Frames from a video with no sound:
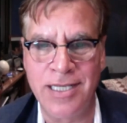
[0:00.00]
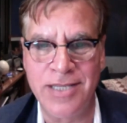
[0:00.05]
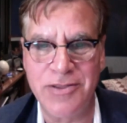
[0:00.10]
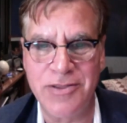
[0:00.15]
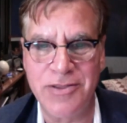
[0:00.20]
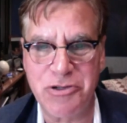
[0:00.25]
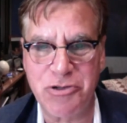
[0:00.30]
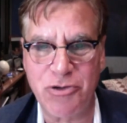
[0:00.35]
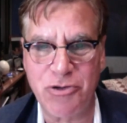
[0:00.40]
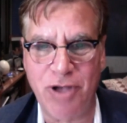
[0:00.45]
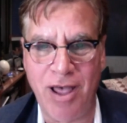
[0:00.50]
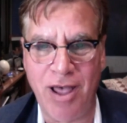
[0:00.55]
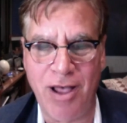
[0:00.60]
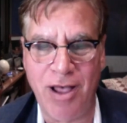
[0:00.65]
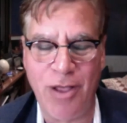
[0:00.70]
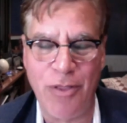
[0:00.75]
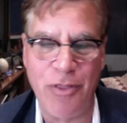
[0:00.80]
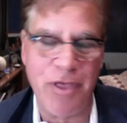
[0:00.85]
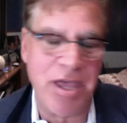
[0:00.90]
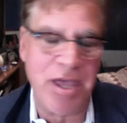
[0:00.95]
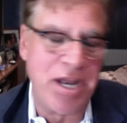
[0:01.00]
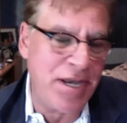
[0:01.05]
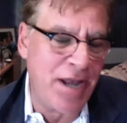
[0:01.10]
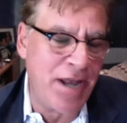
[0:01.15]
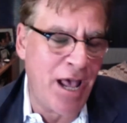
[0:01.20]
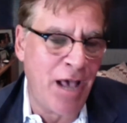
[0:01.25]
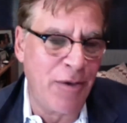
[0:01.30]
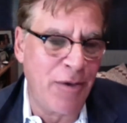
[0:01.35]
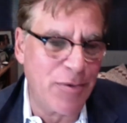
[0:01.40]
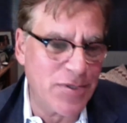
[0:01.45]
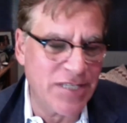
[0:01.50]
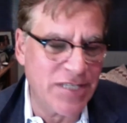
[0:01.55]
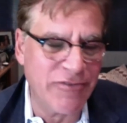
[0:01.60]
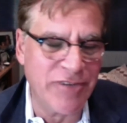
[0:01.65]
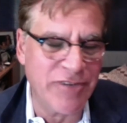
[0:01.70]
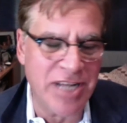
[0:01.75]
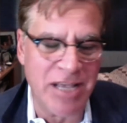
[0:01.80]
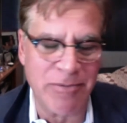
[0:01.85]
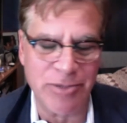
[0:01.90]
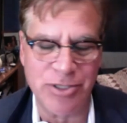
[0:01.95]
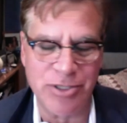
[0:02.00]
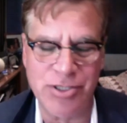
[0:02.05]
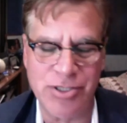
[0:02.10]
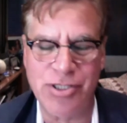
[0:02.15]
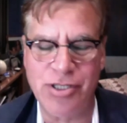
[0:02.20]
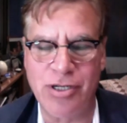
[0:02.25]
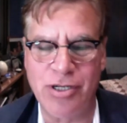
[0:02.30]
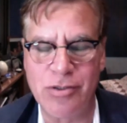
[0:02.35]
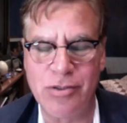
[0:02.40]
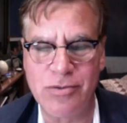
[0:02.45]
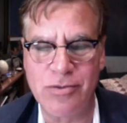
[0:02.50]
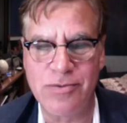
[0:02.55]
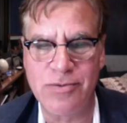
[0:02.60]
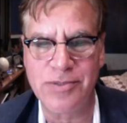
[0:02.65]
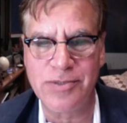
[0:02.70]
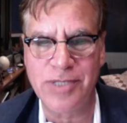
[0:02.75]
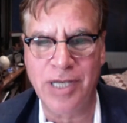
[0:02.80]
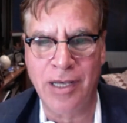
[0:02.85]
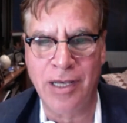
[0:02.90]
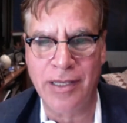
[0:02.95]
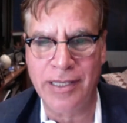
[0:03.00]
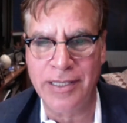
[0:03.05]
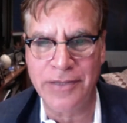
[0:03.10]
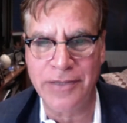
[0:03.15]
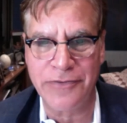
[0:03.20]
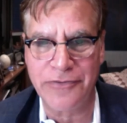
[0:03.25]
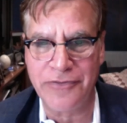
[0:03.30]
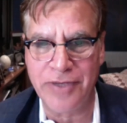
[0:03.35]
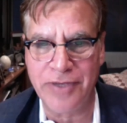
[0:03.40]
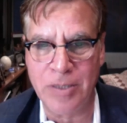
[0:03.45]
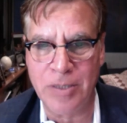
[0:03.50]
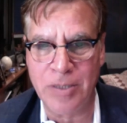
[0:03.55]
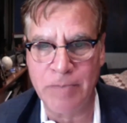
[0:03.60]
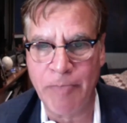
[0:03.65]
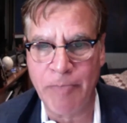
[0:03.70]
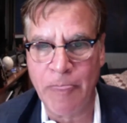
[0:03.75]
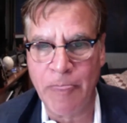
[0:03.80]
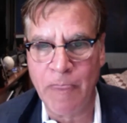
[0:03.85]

in the trial than I was even able to show uh, in the film.